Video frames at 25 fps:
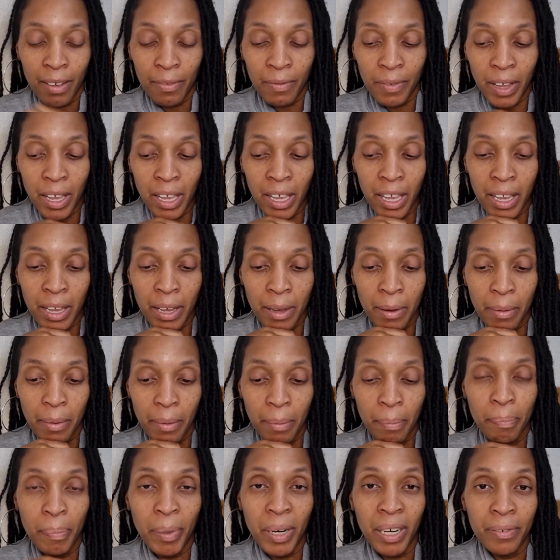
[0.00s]
a
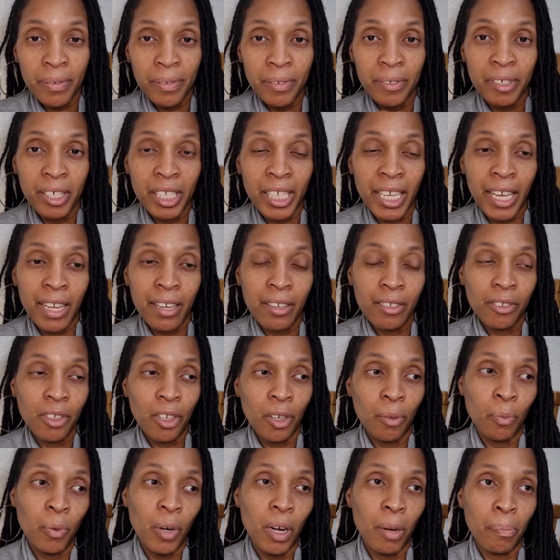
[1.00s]
Buffer account,
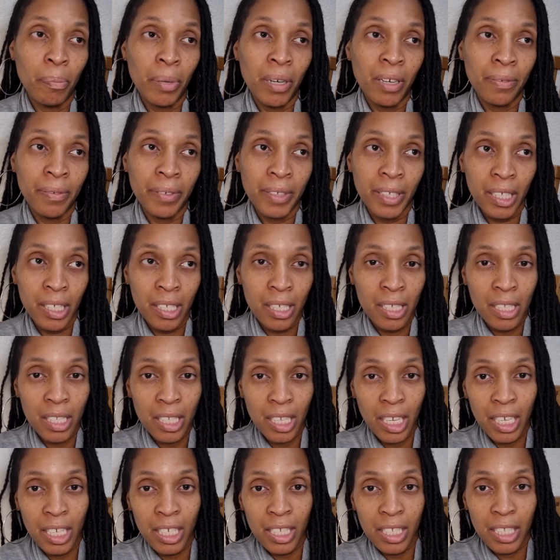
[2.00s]
and what Buffer is
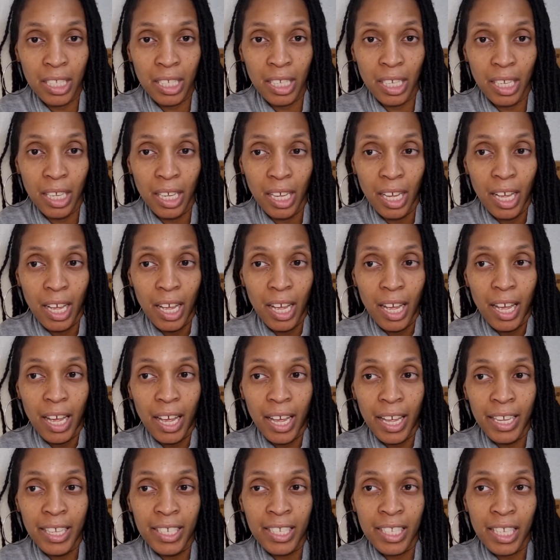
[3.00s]

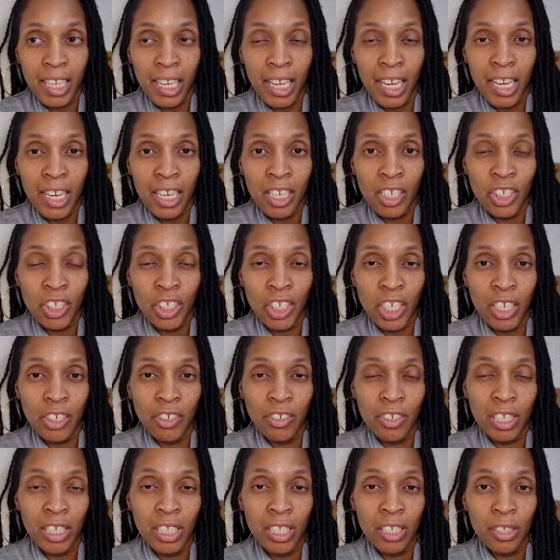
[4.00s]
it's a
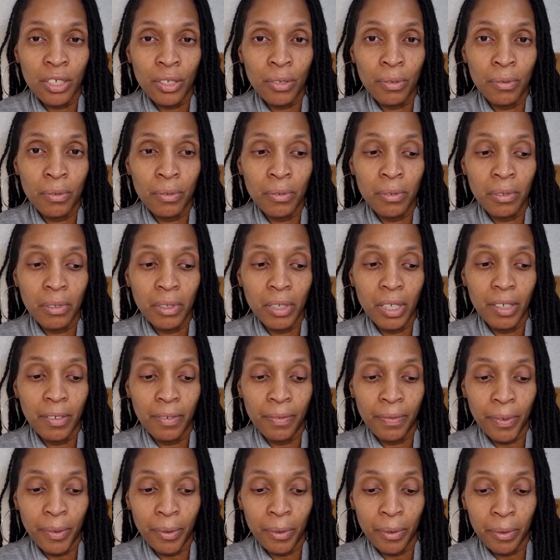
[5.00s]
scheduling tool
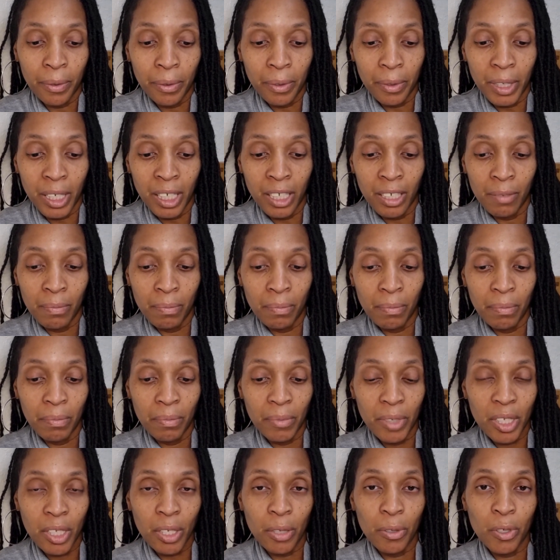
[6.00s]
for
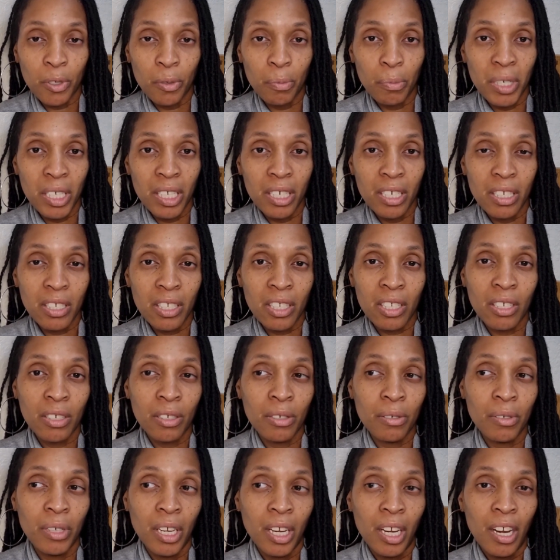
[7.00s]
social media.
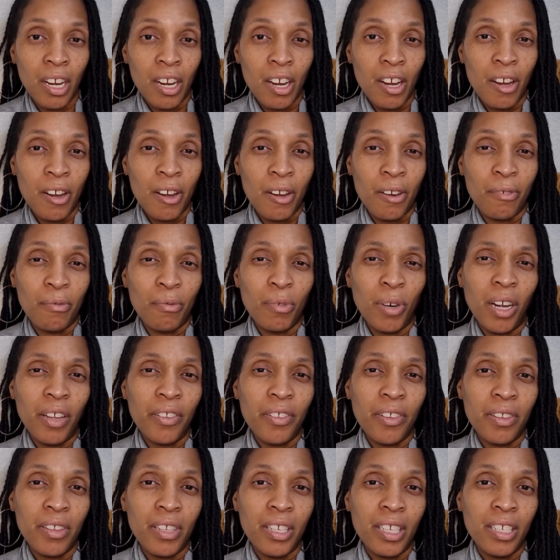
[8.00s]
So rather
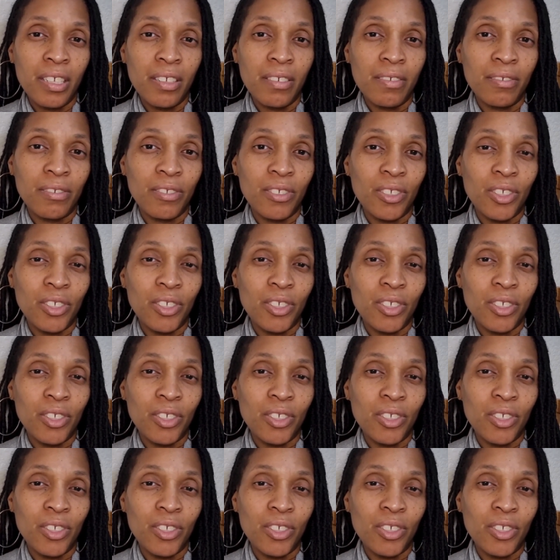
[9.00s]
than